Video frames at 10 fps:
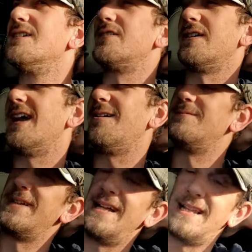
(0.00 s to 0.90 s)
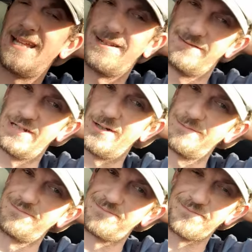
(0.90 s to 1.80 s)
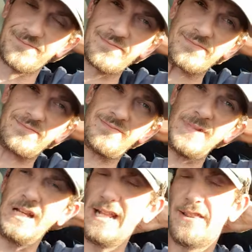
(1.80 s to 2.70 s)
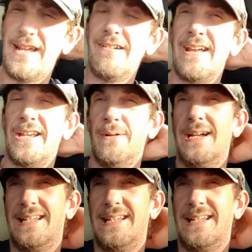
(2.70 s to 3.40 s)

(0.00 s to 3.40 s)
So yeah, nearly, you know, in theory anyway,